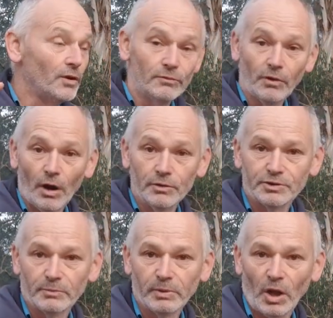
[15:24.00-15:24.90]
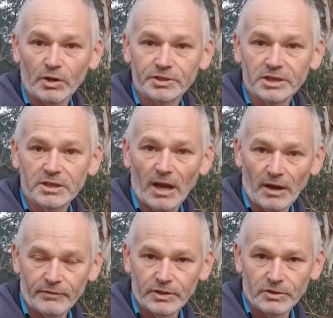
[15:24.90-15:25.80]
The roads are blocked in
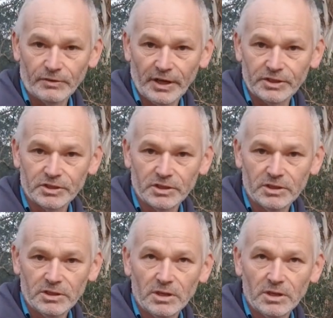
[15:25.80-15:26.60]
every direction,